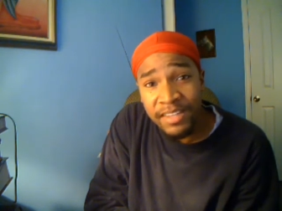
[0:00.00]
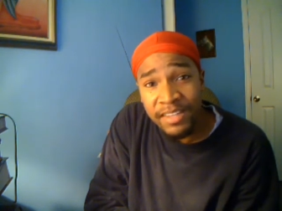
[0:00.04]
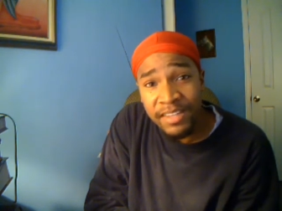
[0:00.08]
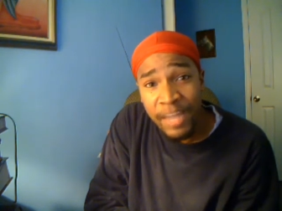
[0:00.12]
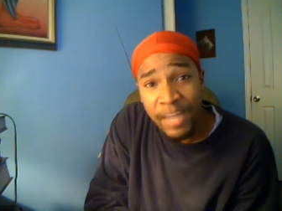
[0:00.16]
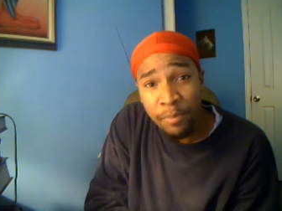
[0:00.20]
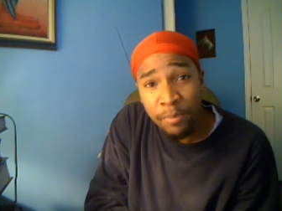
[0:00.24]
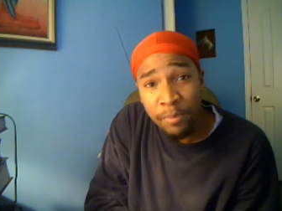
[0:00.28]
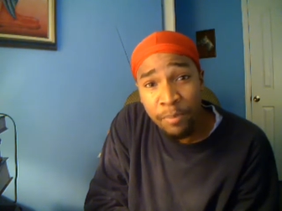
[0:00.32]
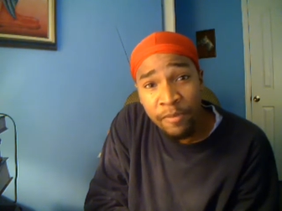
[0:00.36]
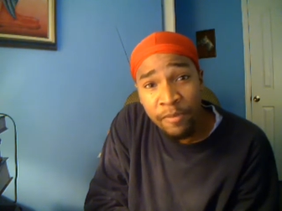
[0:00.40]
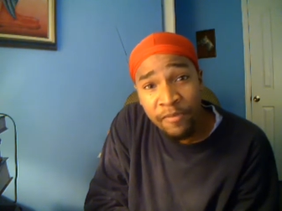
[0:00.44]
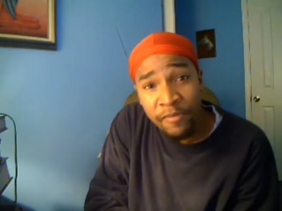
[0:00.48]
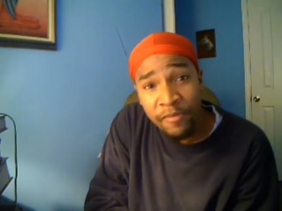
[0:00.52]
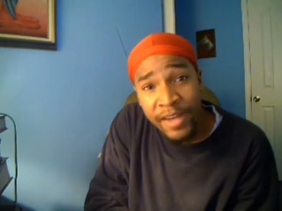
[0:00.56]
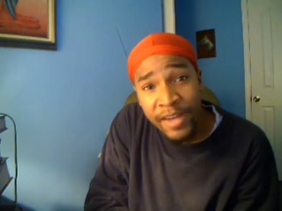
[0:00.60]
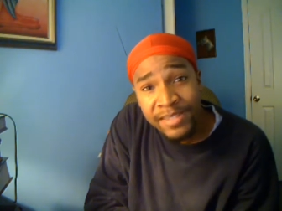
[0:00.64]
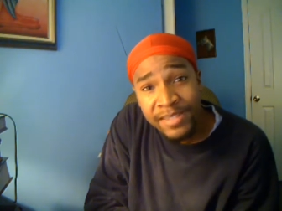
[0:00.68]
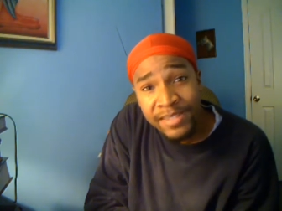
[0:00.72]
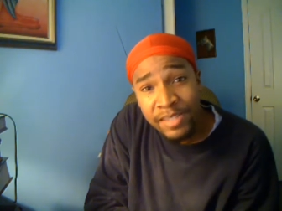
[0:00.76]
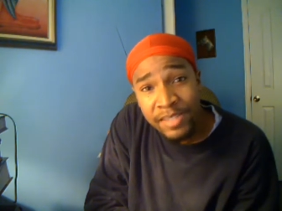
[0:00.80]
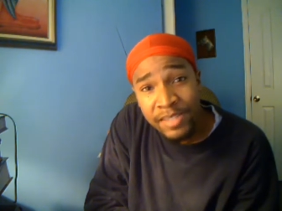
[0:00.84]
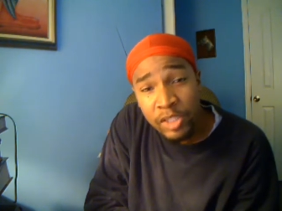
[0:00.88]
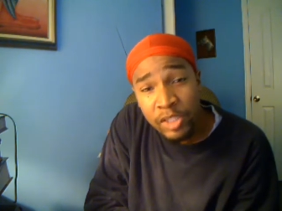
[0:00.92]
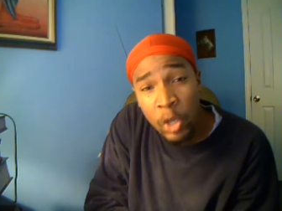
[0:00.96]
they
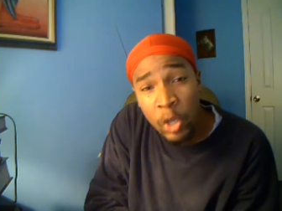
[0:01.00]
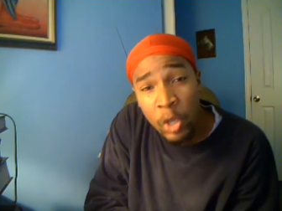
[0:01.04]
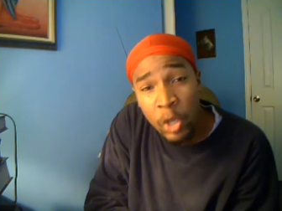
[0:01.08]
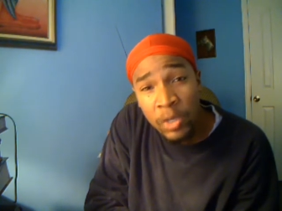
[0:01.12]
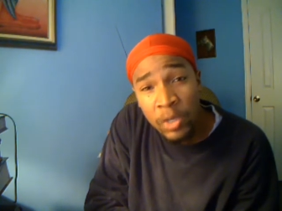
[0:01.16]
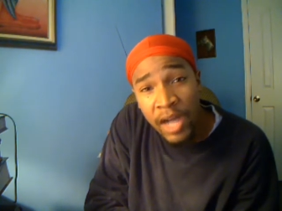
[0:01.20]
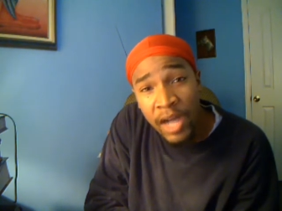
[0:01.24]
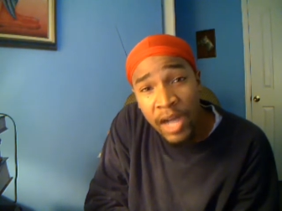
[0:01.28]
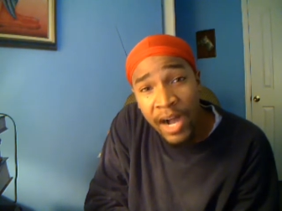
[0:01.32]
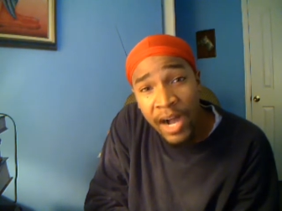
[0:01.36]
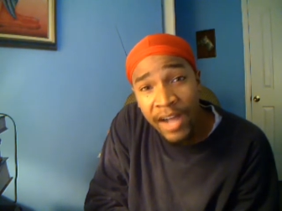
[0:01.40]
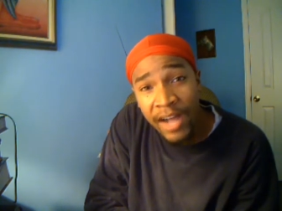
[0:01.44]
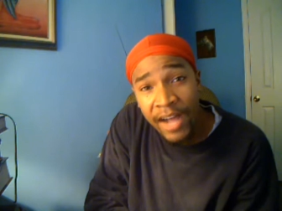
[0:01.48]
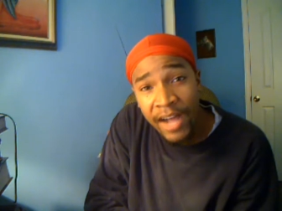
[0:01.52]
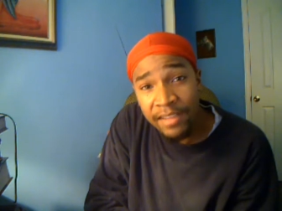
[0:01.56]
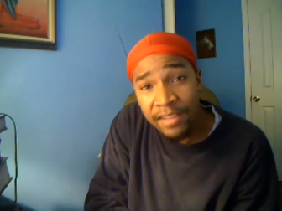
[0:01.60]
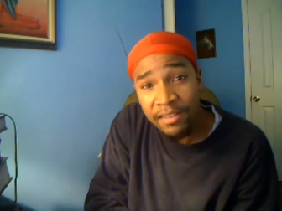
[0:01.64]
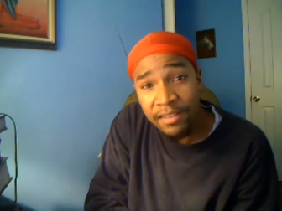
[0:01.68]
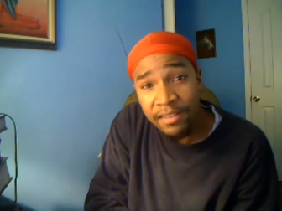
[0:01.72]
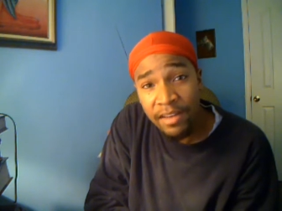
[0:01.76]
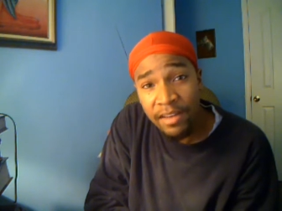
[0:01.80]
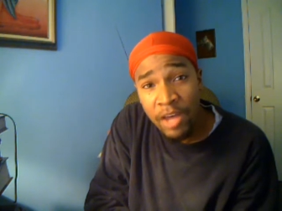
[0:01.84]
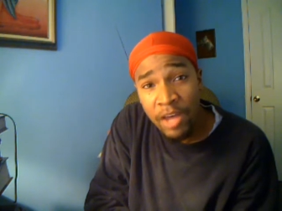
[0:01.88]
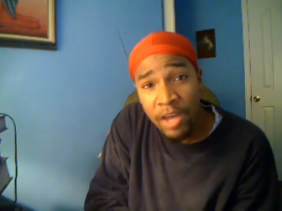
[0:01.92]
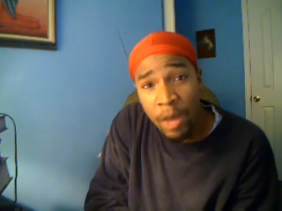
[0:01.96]
profess to know God
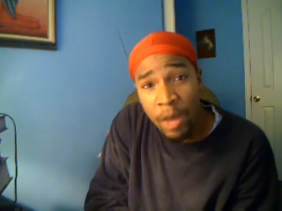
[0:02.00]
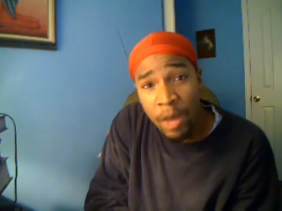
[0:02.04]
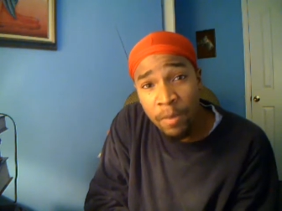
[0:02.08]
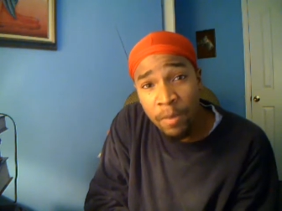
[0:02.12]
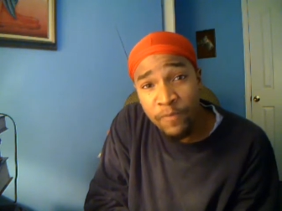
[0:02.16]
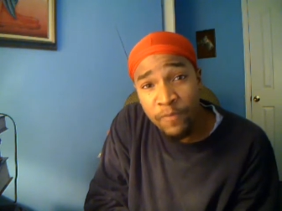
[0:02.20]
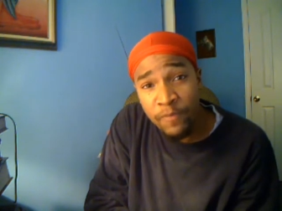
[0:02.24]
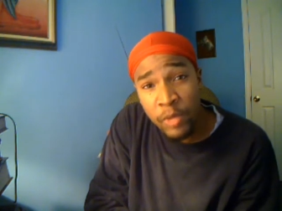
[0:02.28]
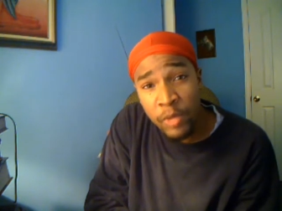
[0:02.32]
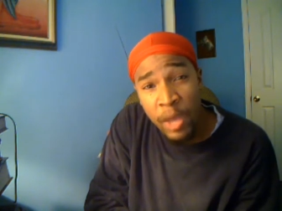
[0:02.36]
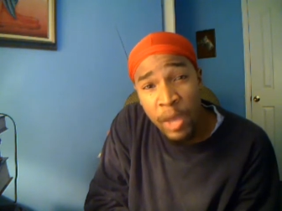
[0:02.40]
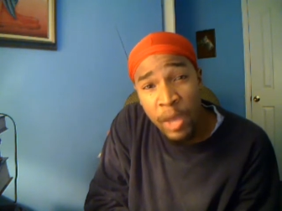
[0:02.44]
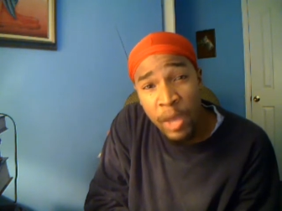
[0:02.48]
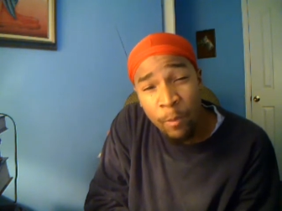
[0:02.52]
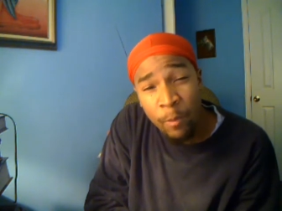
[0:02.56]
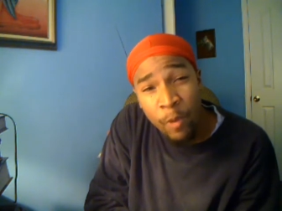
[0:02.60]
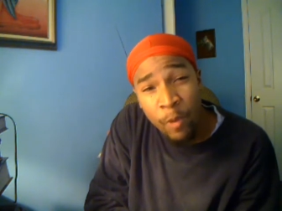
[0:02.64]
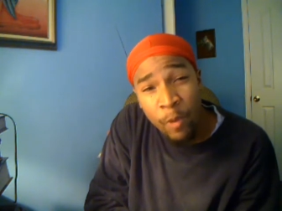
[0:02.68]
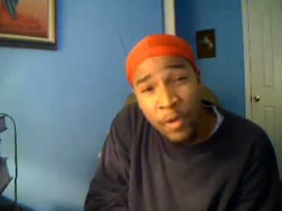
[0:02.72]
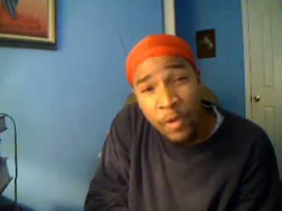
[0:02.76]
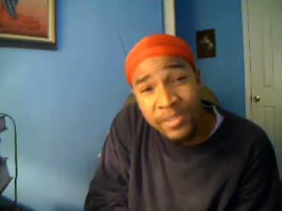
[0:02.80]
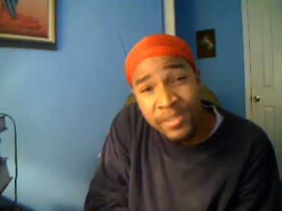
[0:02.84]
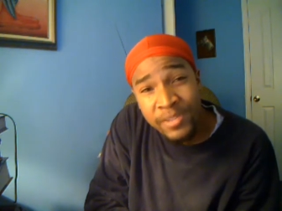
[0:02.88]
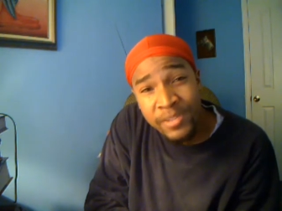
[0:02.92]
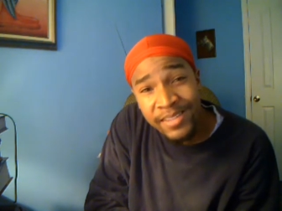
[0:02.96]
but through their
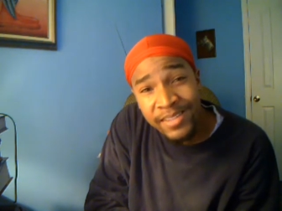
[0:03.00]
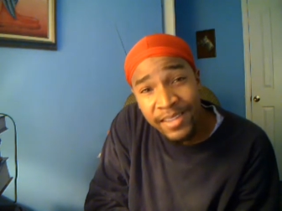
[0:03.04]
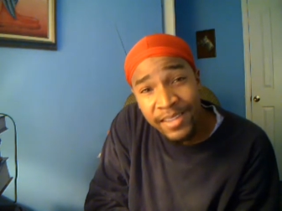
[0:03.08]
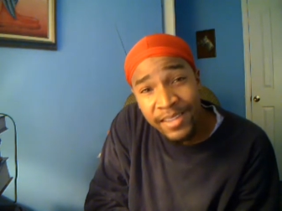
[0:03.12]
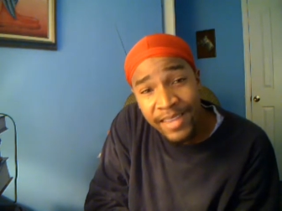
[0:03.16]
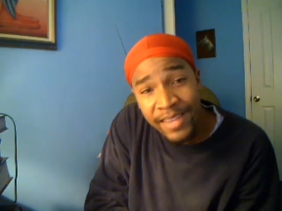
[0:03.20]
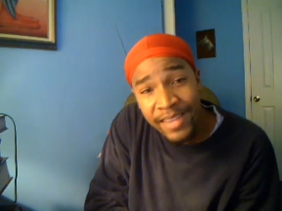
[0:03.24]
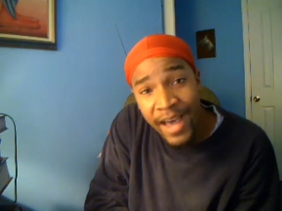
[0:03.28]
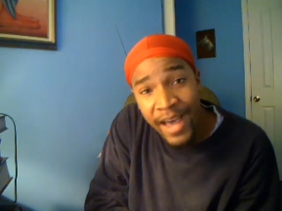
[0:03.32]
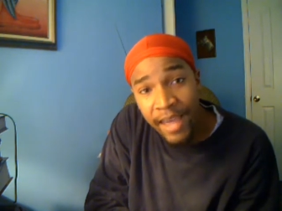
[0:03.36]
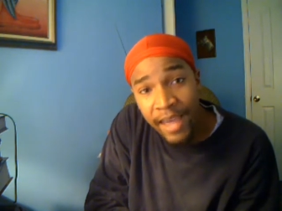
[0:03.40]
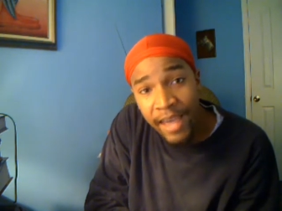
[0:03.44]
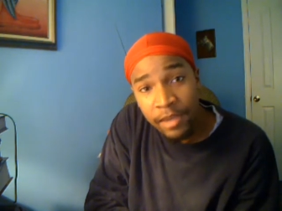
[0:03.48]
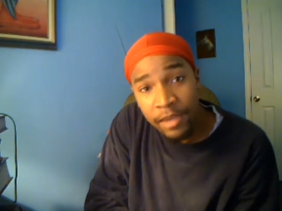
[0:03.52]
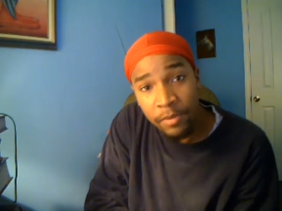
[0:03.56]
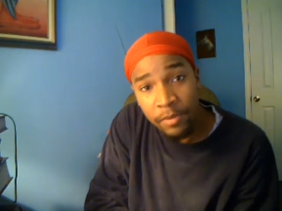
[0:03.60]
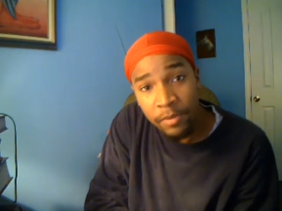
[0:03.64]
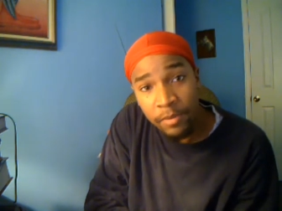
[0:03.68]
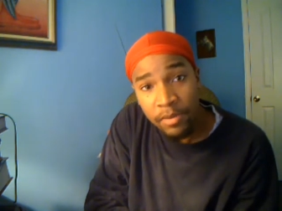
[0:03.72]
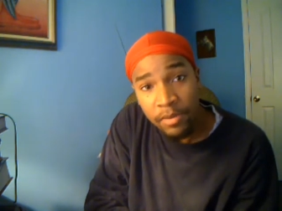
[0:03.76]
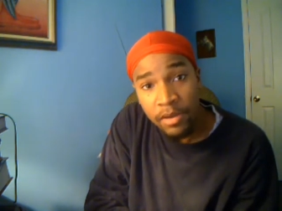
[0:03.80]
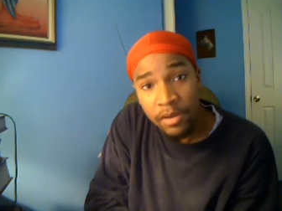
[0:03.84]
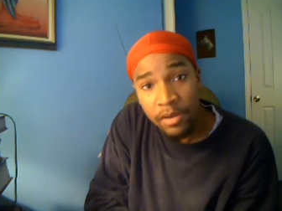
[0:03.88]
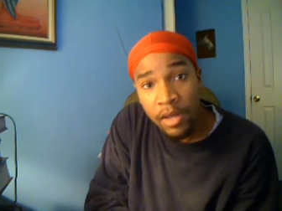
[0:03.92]
works they deny him,